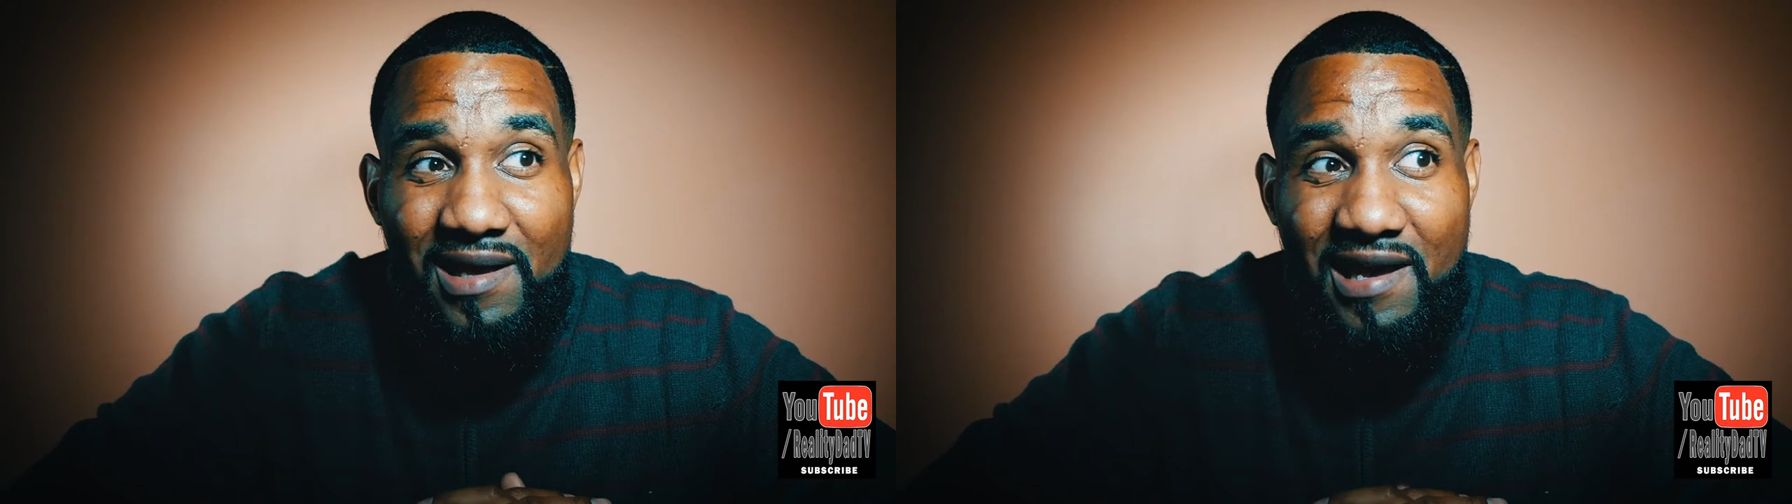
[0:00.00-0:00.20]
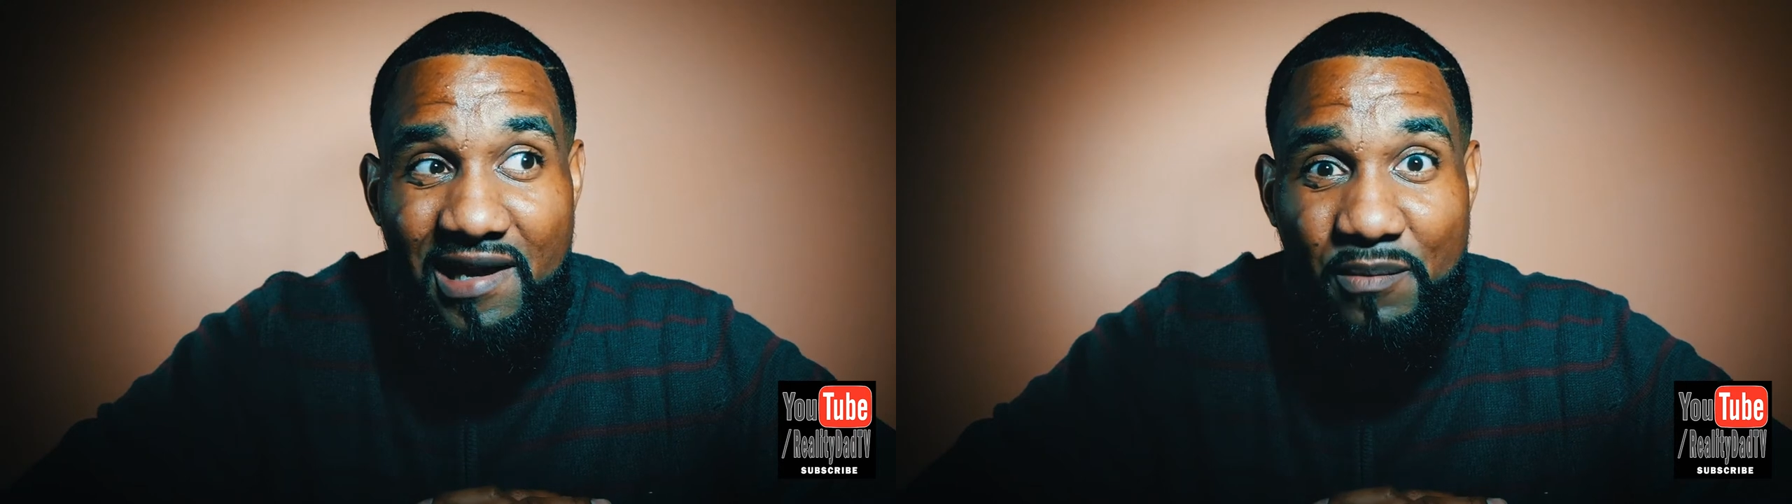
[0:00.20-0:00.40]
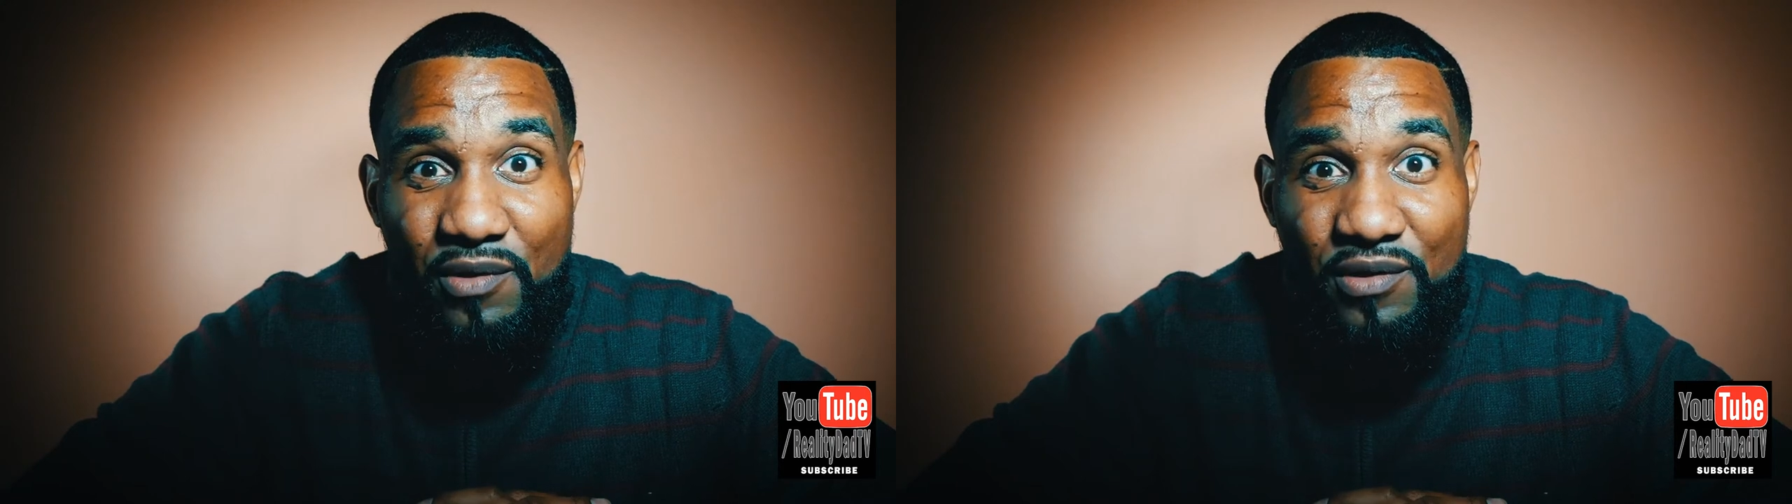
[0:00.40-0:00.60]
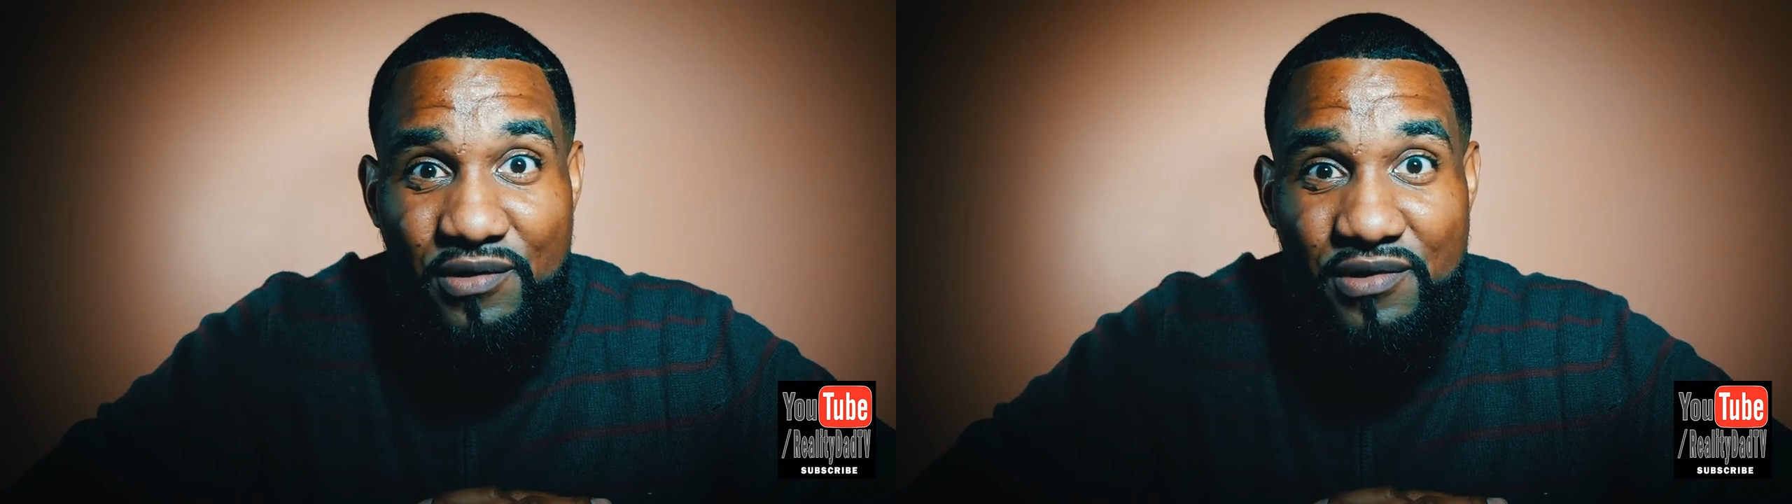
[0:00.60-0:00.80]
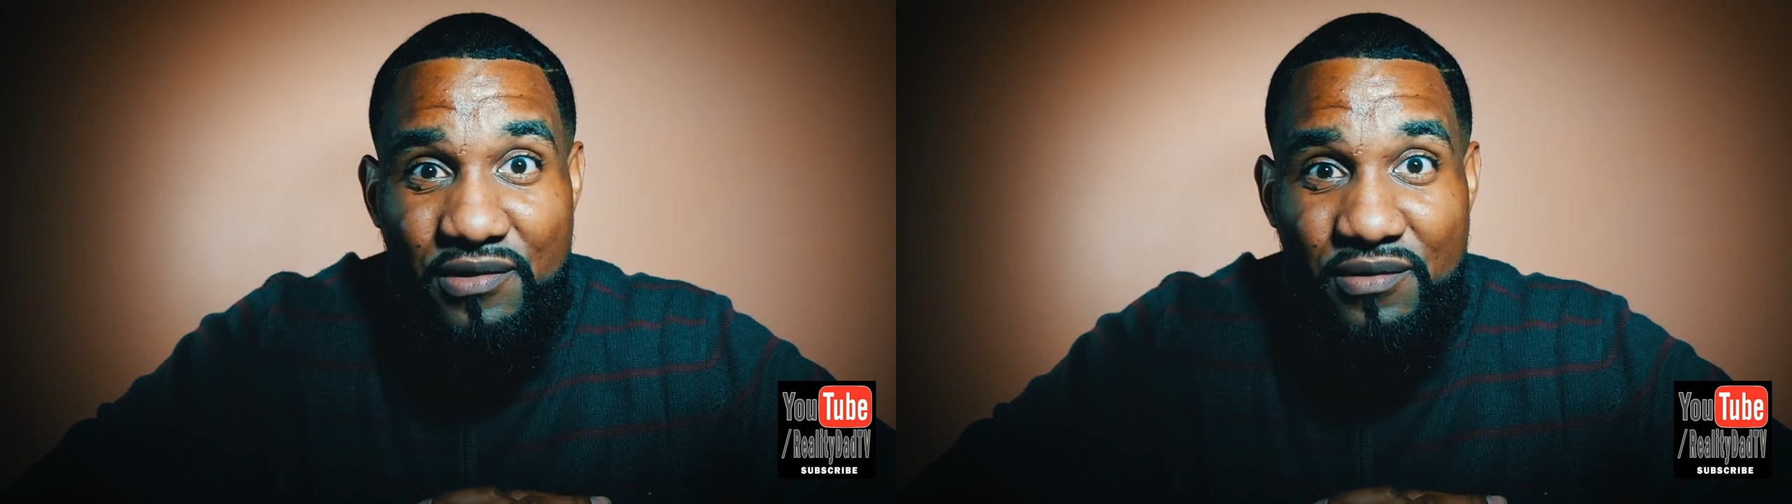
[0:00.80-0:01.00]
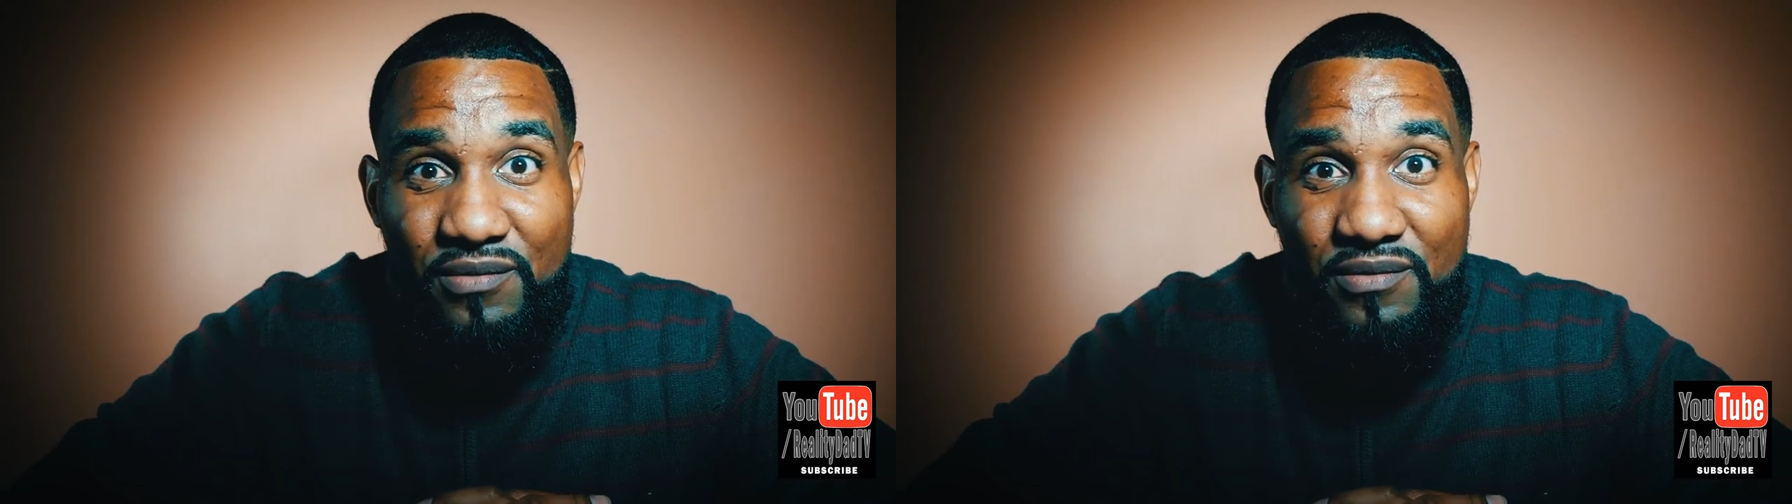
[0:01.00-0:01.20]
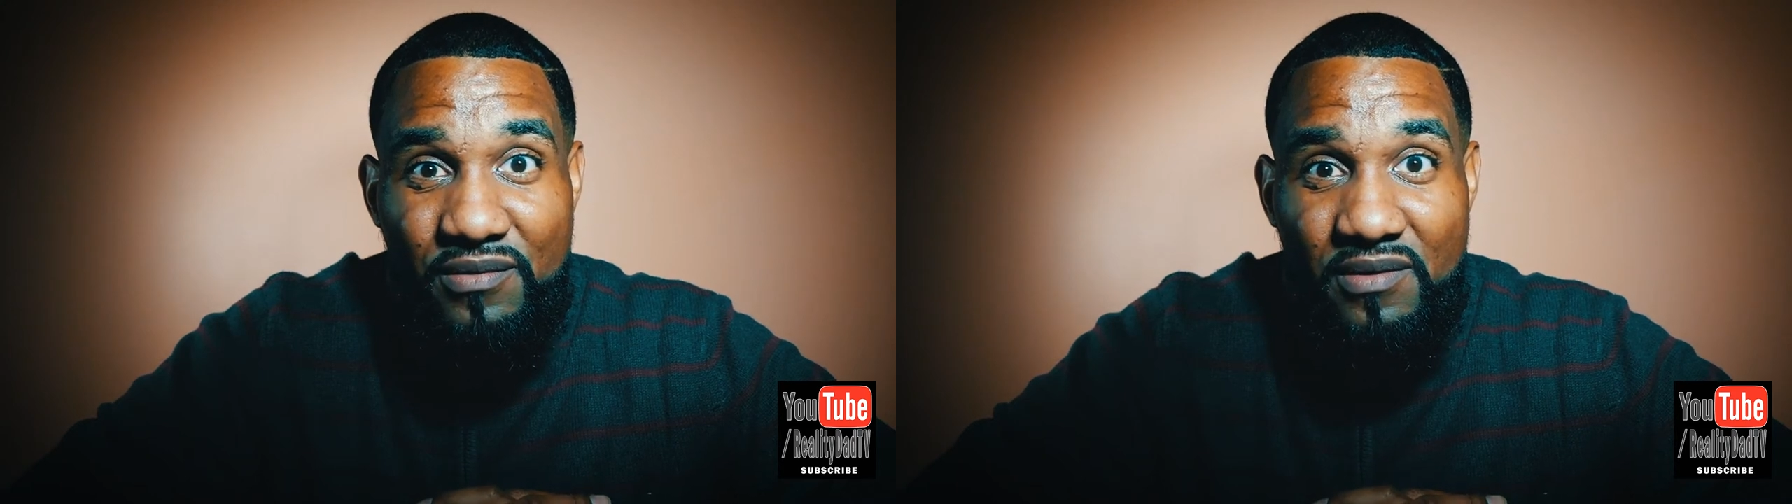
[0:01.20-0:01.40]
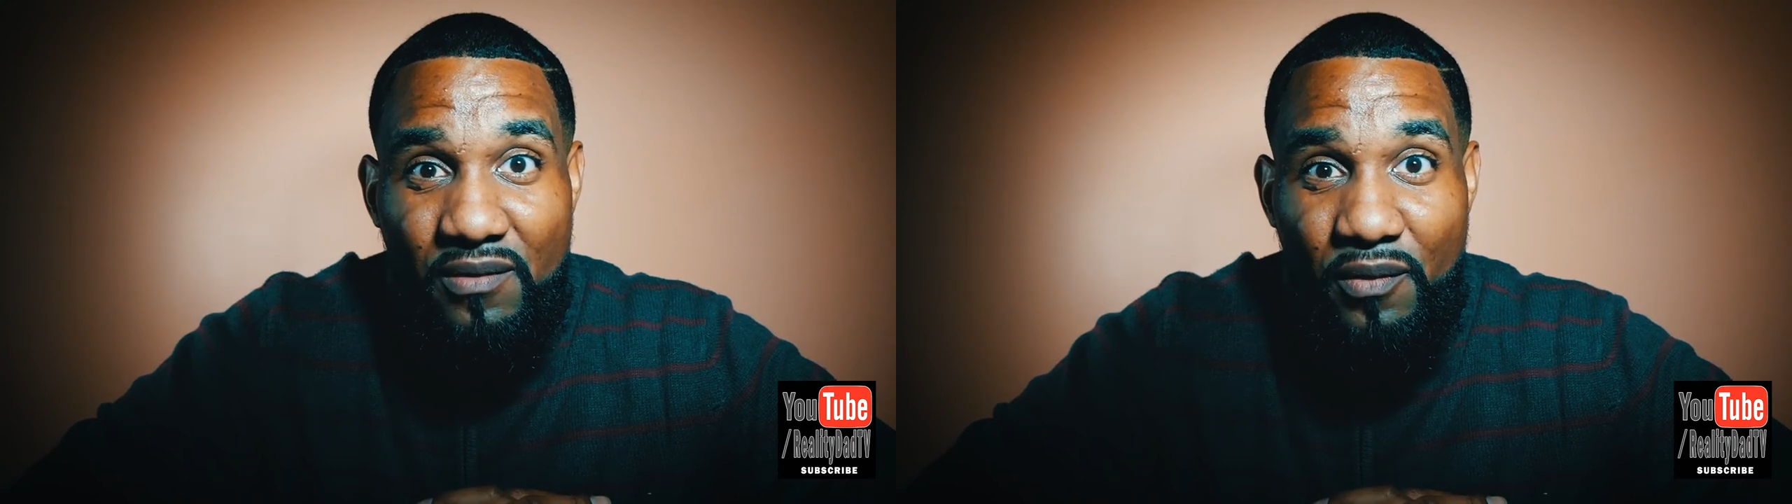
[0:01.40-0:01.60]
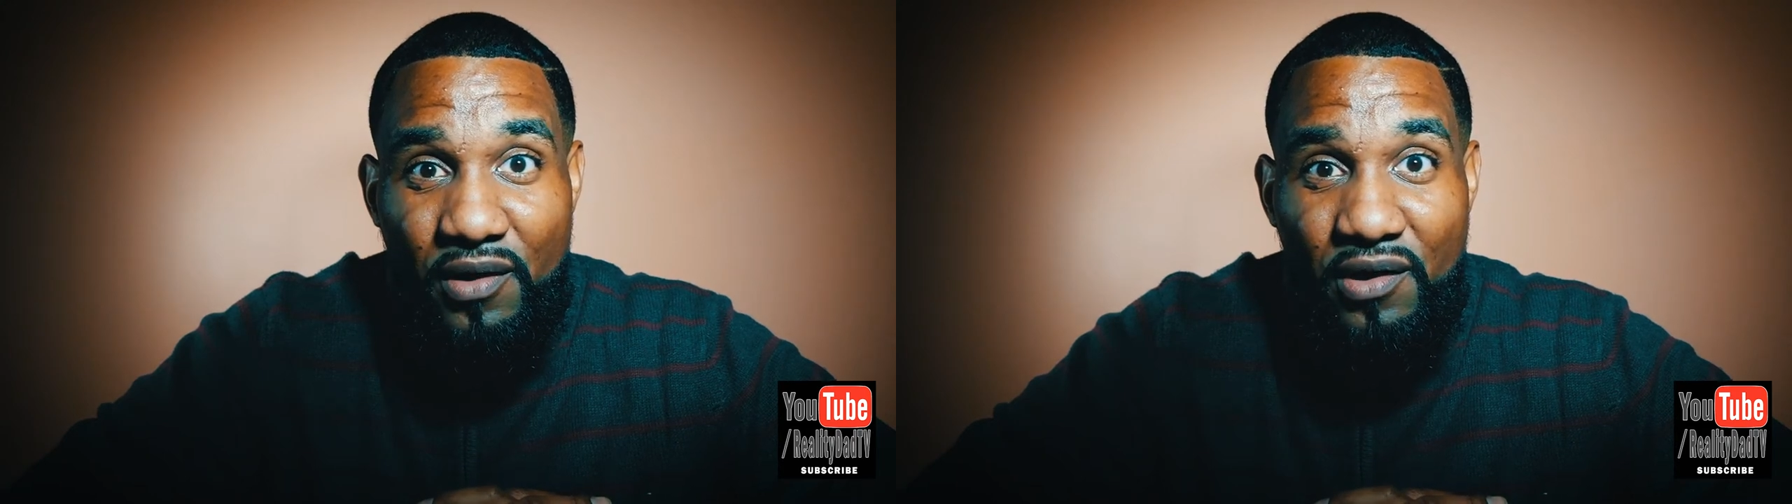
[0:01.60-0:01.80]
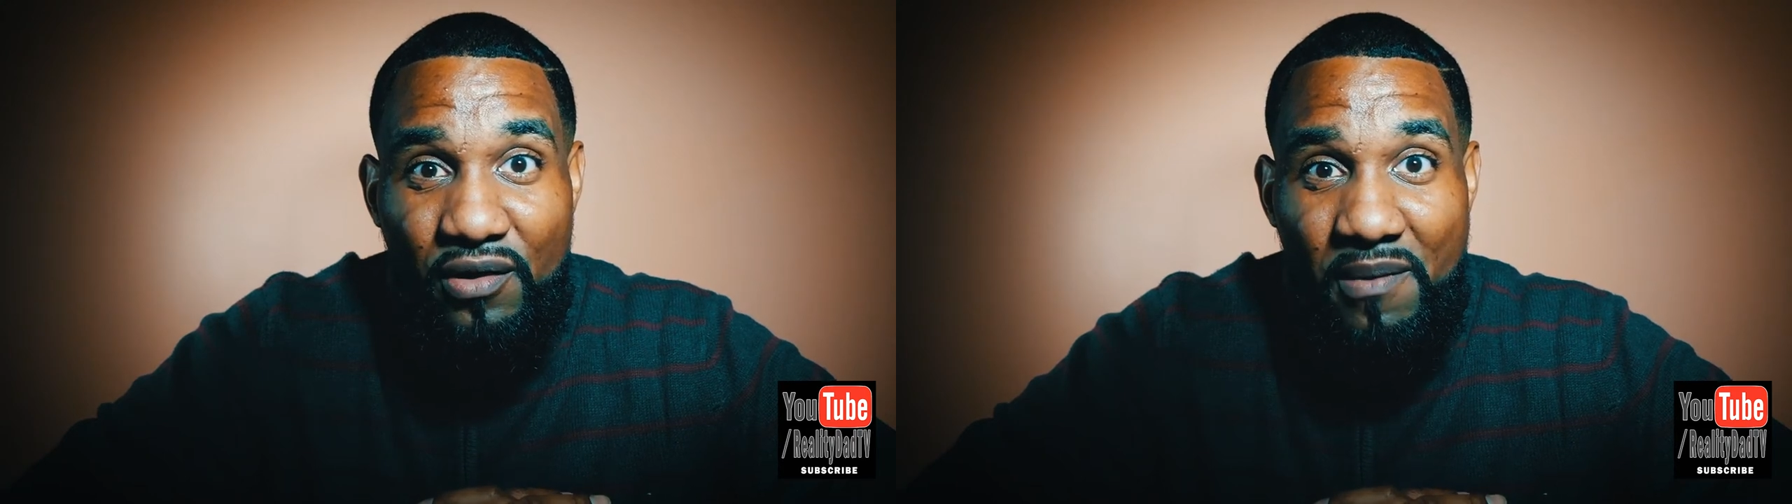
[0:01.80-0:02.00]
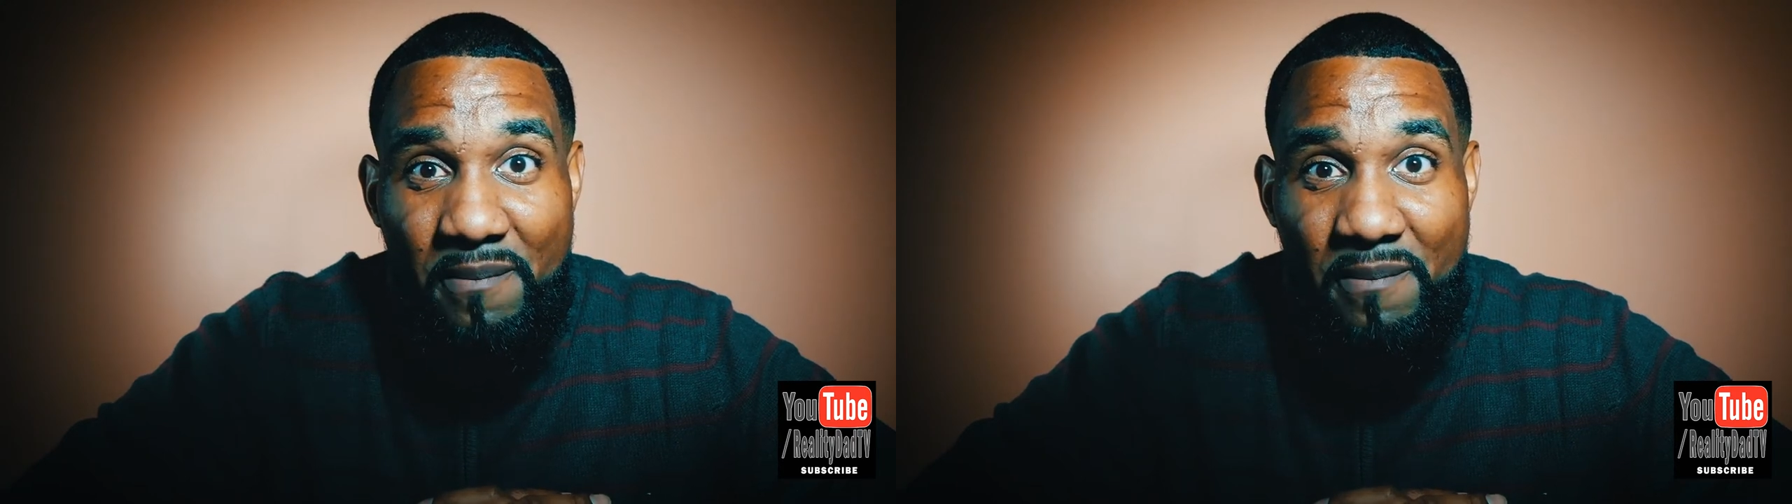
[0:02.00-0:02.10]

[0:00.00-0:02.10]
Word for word: And I'm also working on my